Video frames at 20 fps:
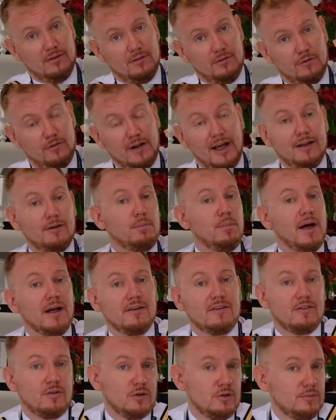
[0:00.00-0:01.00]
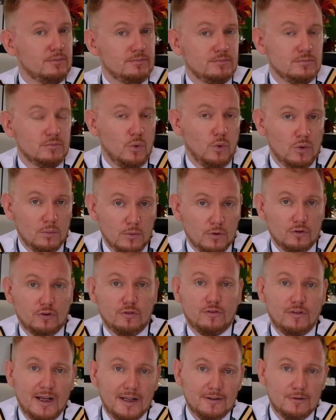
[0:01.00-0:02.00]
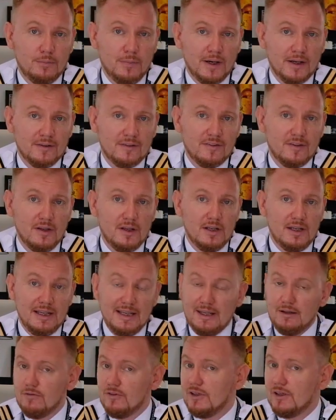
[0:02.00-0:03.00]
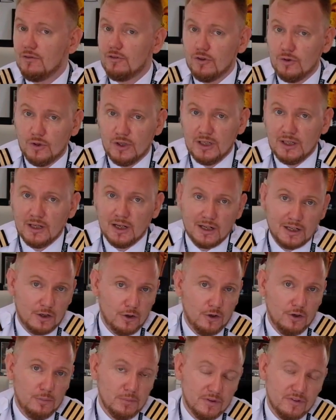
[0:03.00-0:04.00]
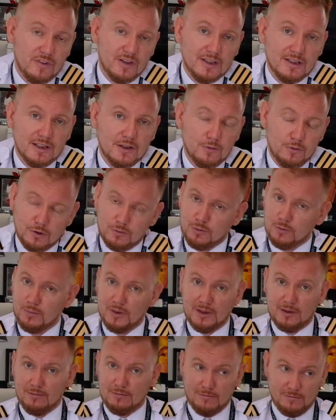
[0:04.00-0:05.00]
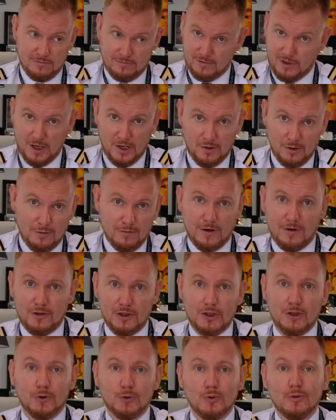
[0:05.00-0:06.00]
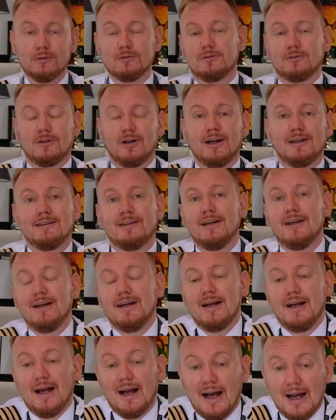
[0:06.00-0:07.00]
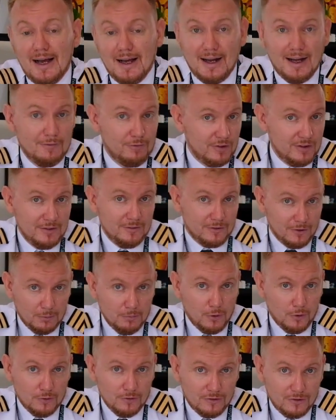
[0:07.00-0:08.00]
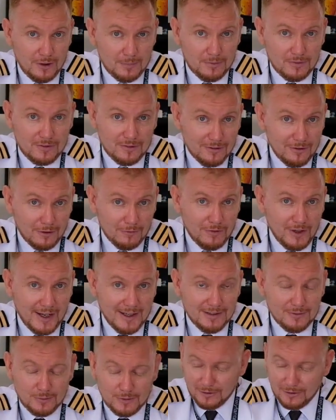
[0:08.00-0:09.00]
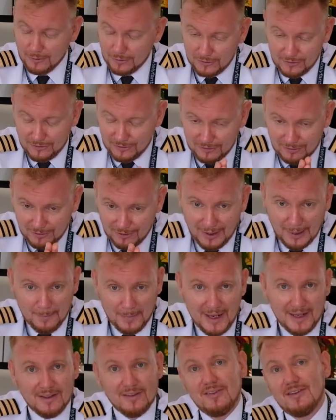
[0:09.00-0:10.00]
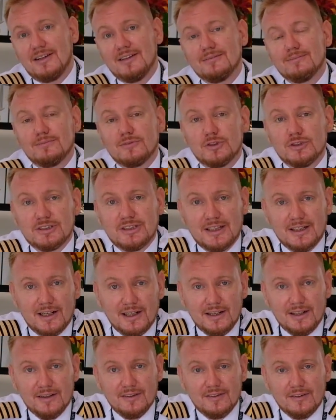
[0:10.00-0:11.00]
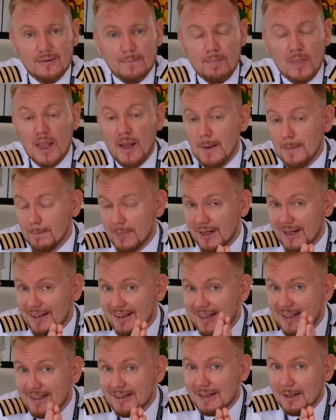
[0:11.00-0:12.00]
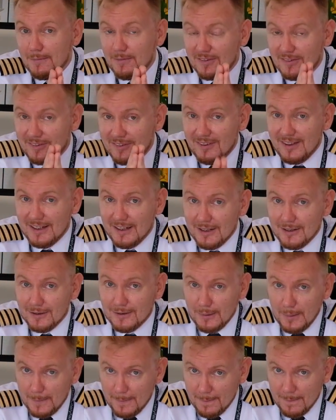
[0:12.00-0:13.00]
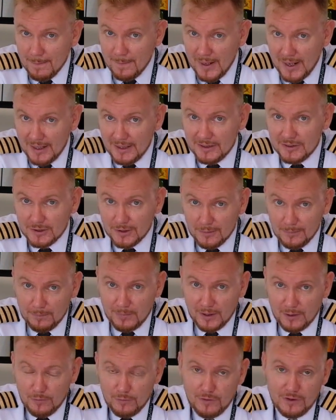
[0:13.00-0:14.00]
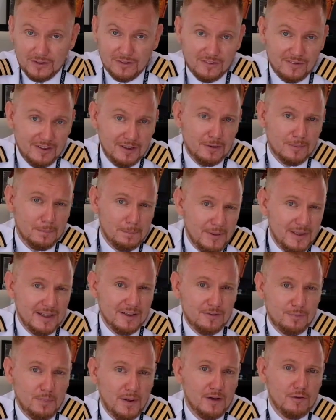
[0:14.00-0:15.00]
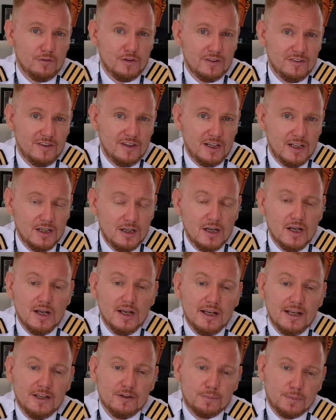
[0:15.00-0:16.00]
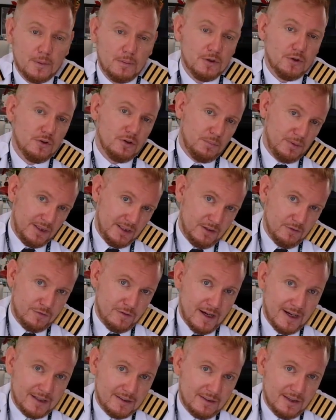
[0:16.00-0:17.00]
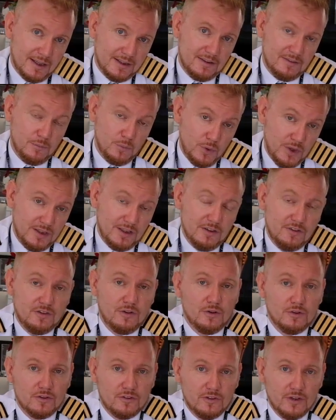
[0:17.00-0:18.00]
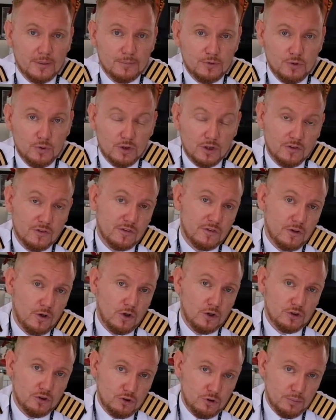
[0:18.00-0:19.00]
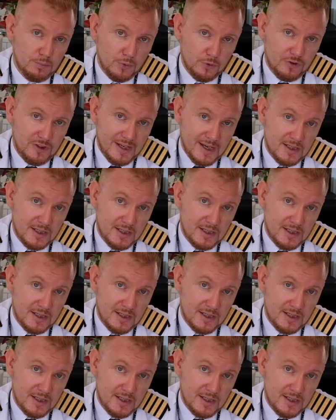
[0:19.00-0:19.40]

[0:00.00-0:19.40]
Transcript: flatbeds or almost flatbeds, even if you're in an economy seating, which would be very, very cool, right? Uh, I've seen some concepts of that, looks amazing to say the least. But I think the single major benefit, the single biggest benefit here, is probably going to be the fact that with this concept, you can start to put the